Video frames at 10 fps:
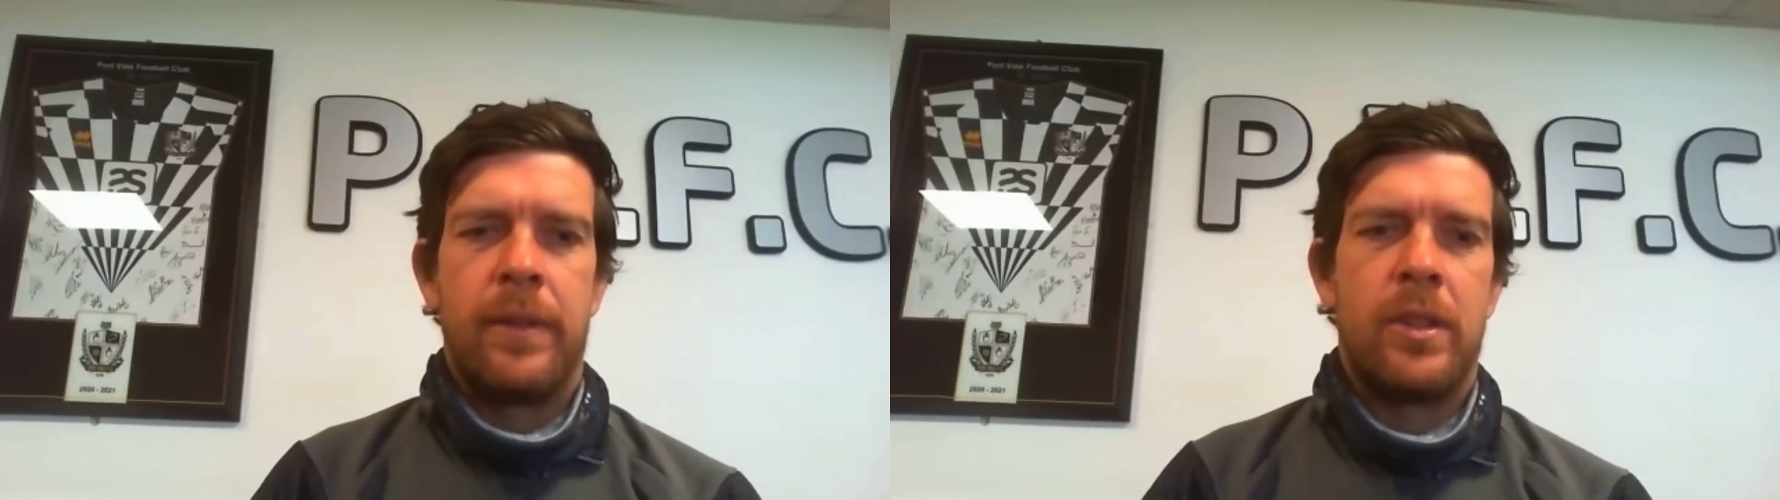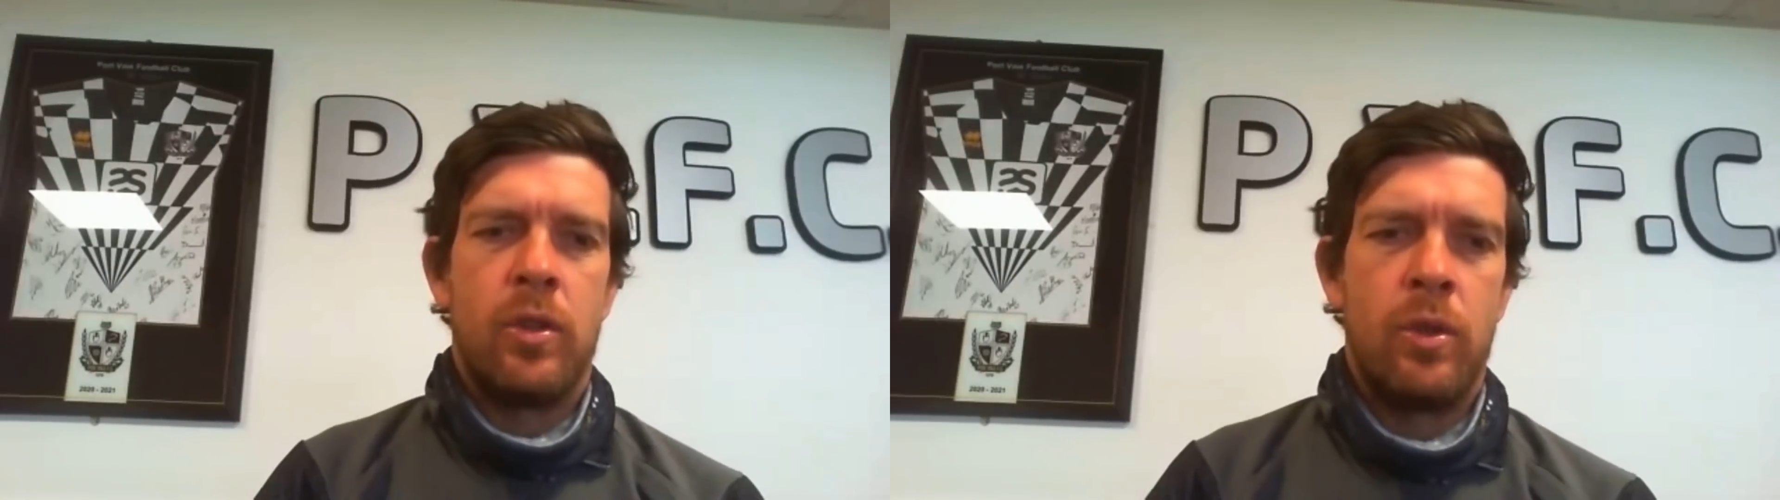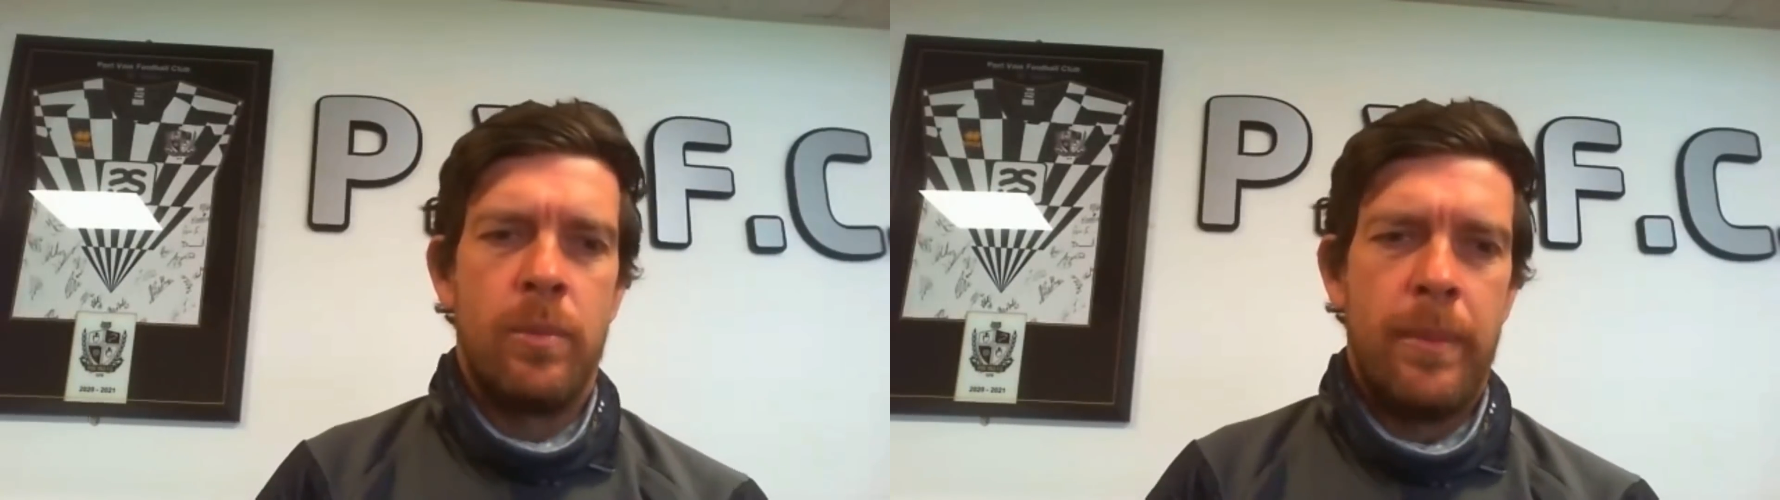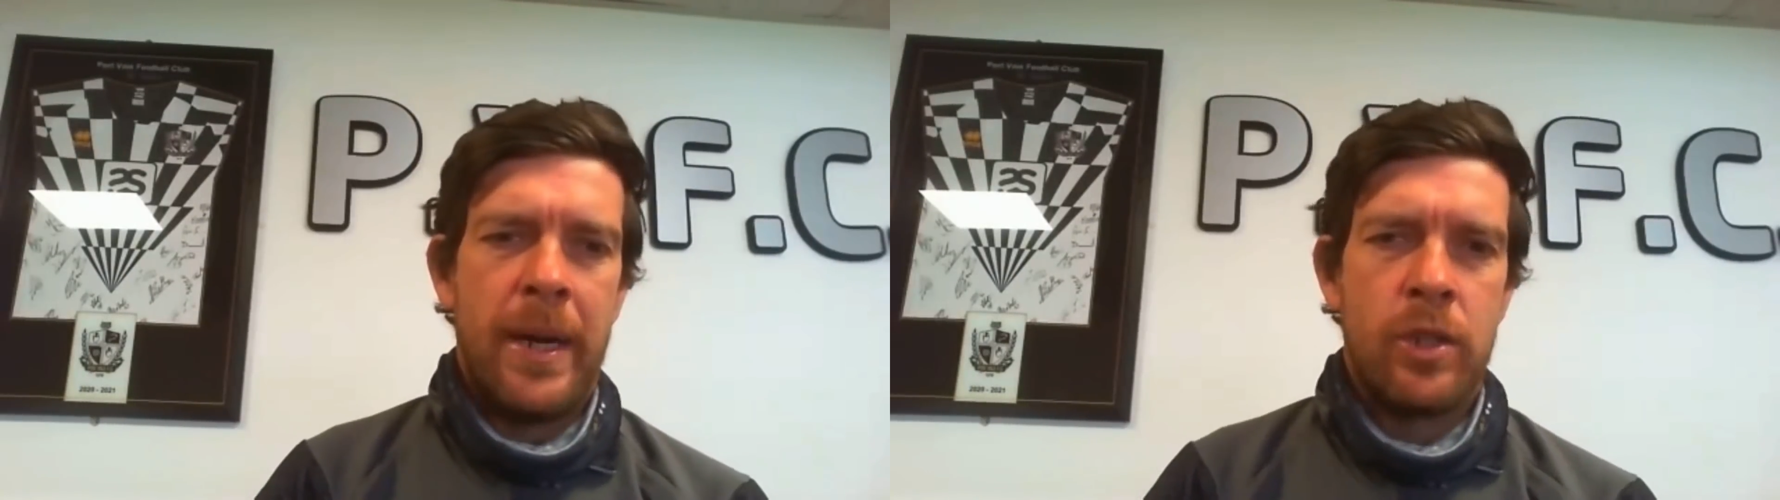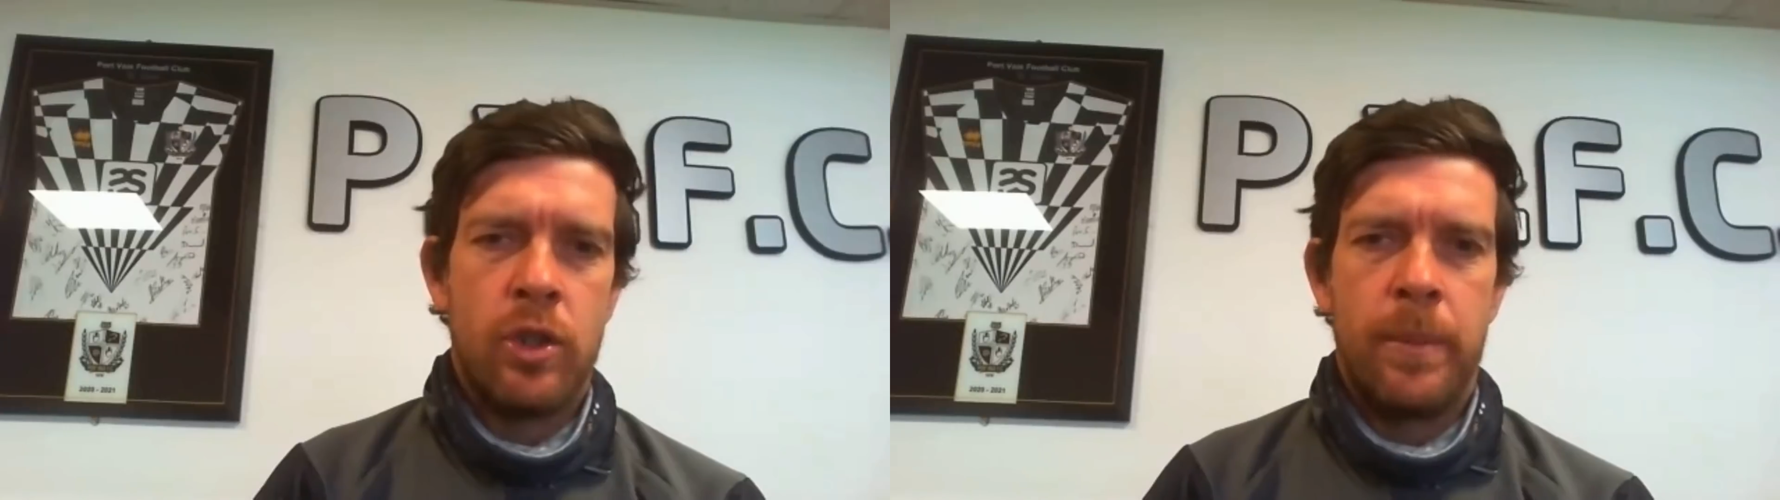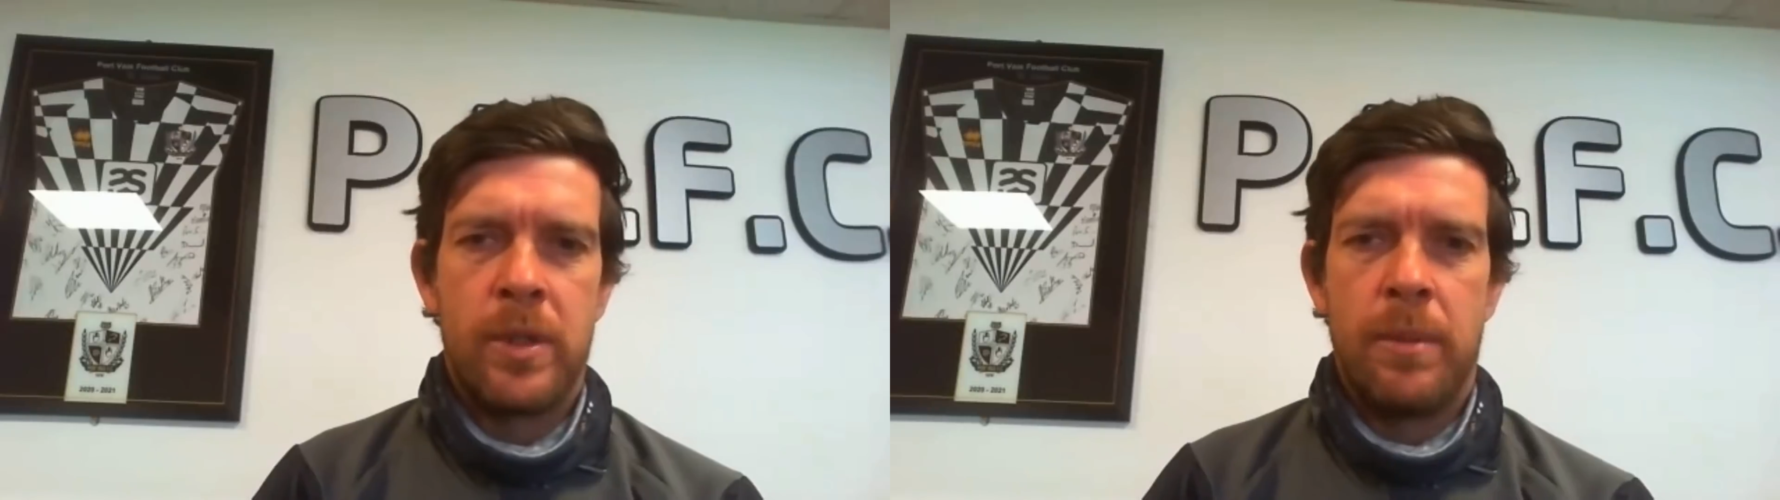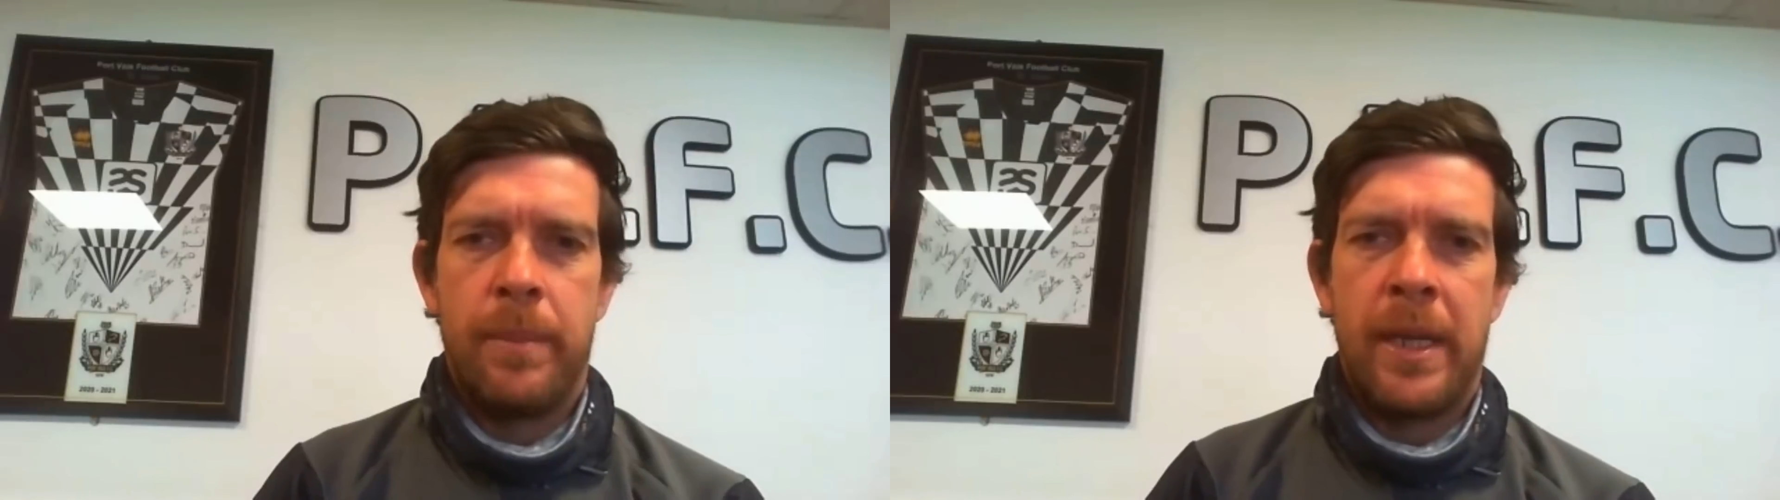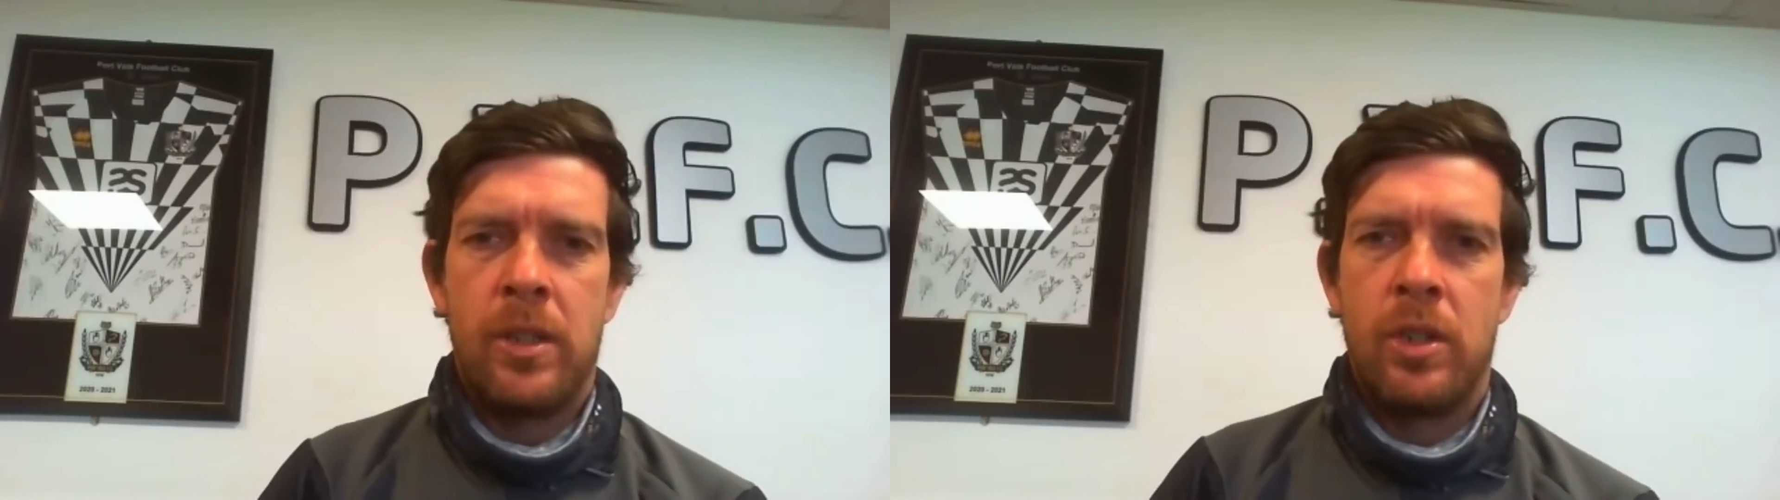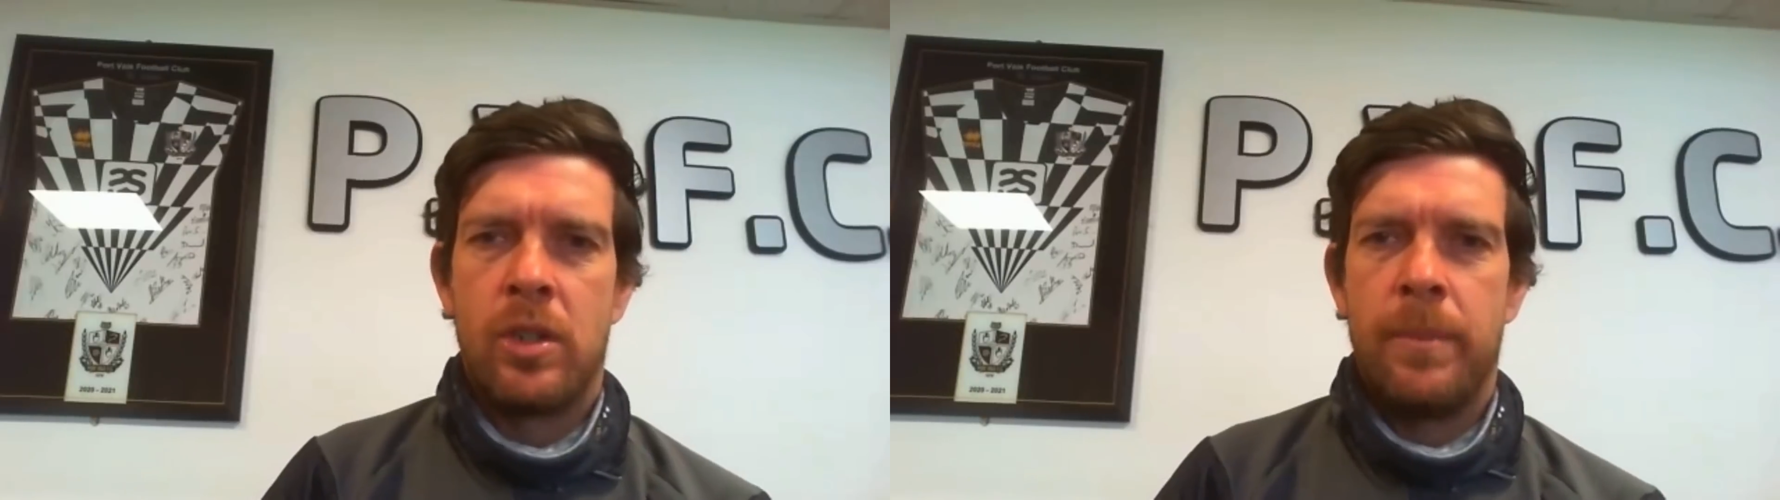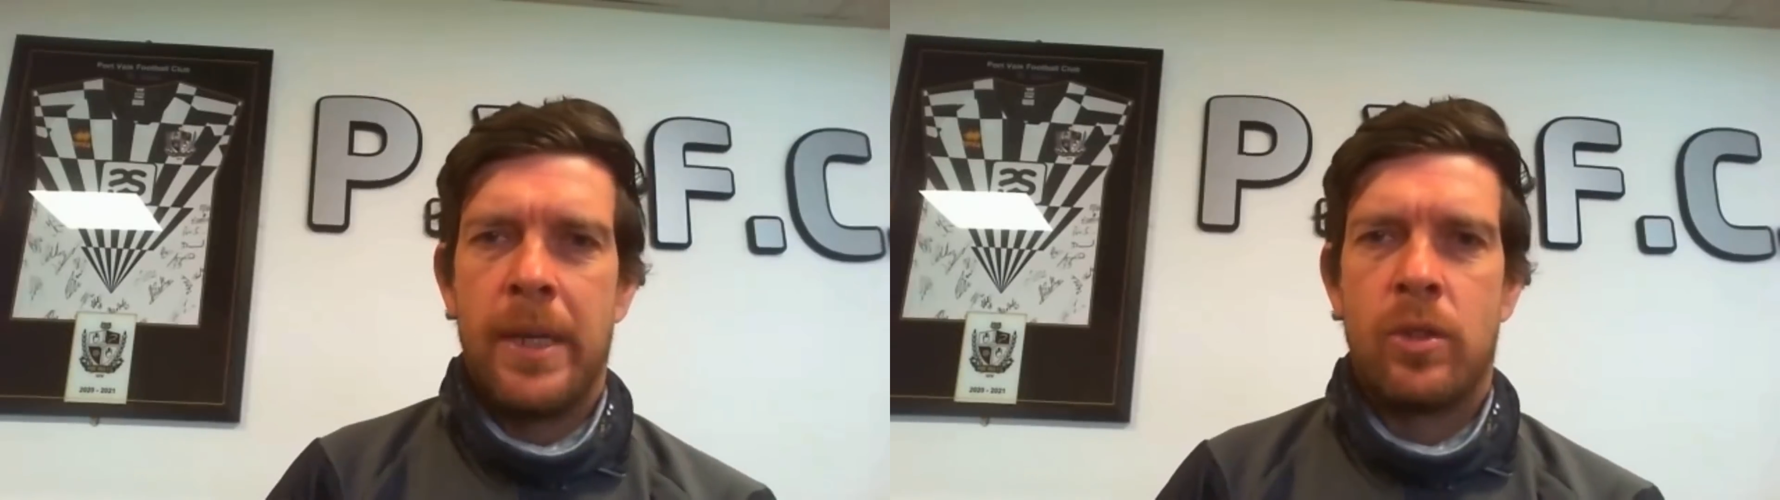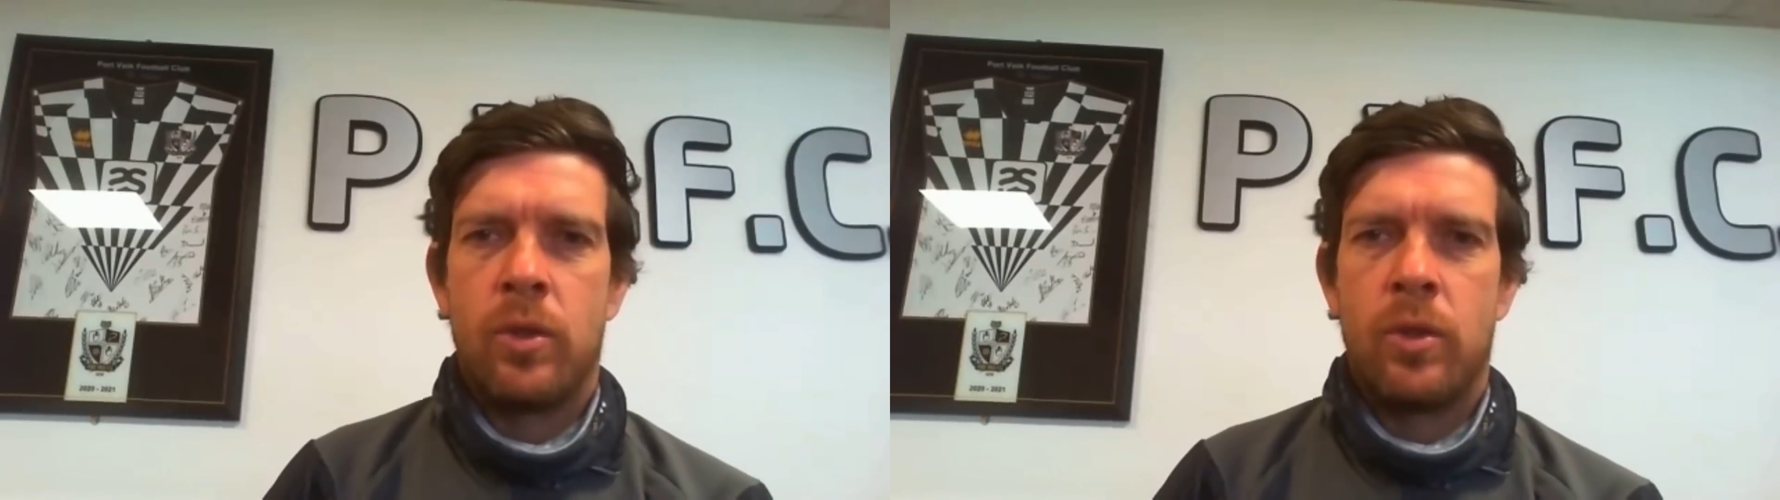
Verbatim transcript: it's your my job as a manager to make